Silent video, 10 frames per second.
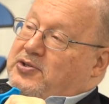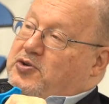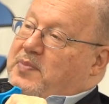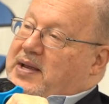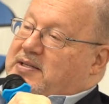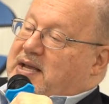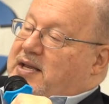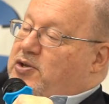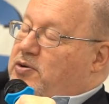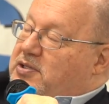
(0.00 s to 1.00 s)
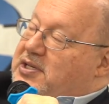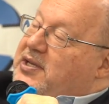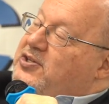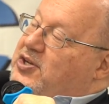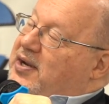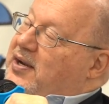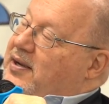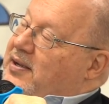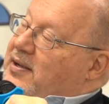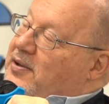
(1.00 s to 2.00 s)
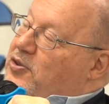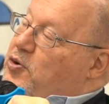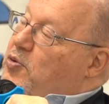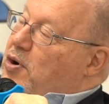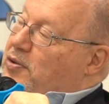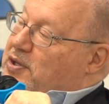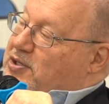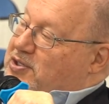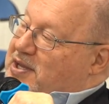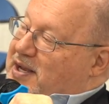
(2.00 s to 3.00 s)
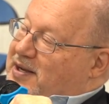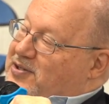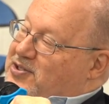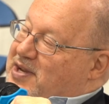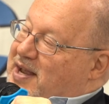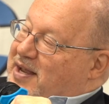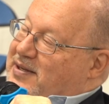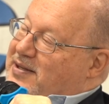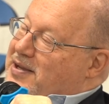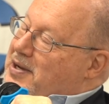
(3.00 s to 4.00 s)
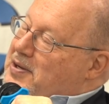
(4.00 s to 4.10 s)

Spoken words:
you maintain your teaching through all these things? And